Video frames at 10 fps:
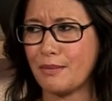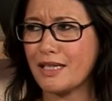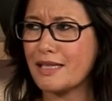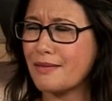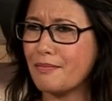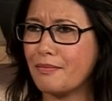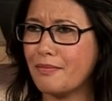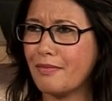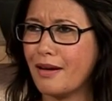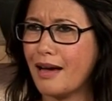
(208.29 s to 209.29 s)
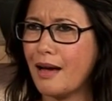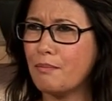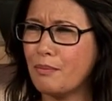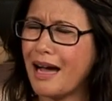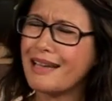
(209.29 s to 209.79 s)
Because
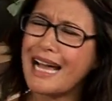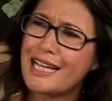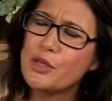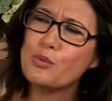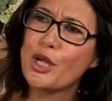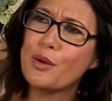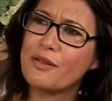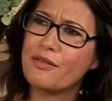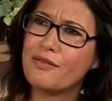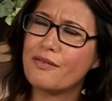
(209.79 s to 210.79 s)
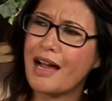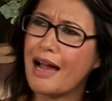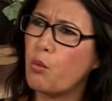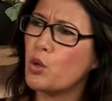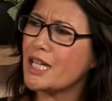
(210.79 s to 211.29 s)
I don't know if
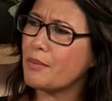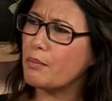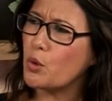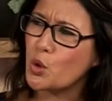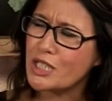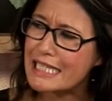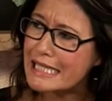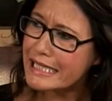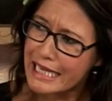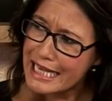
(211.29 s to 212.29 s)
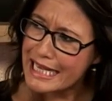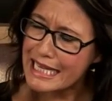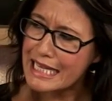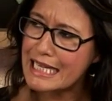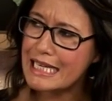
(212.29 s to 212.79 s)
would I be bored at
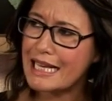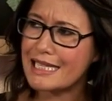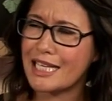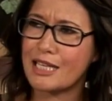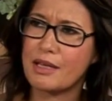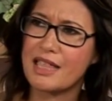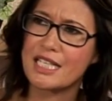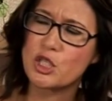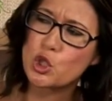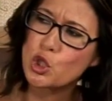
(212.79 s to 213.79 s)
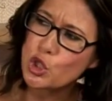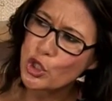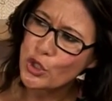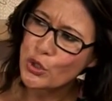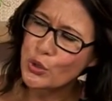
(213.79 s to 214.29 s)
sea? Is there going to be things to
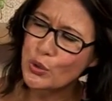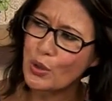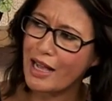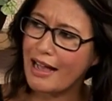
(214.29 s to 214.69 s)
do?